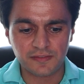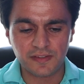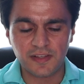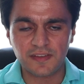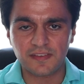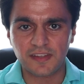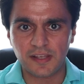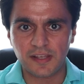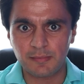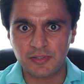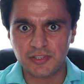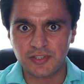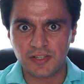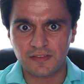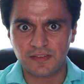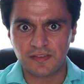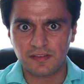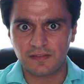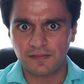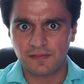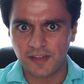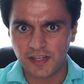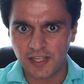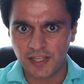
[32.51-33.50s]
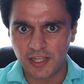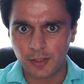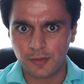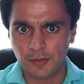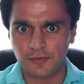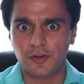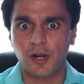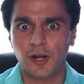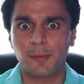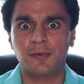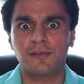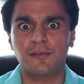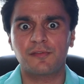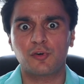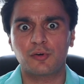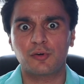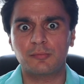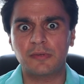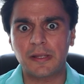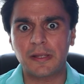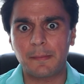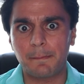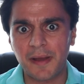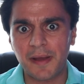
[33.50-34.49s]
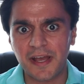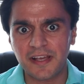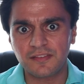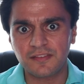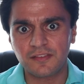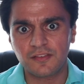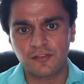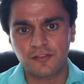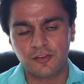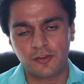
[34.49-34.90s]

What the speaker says: these images and videos are performing best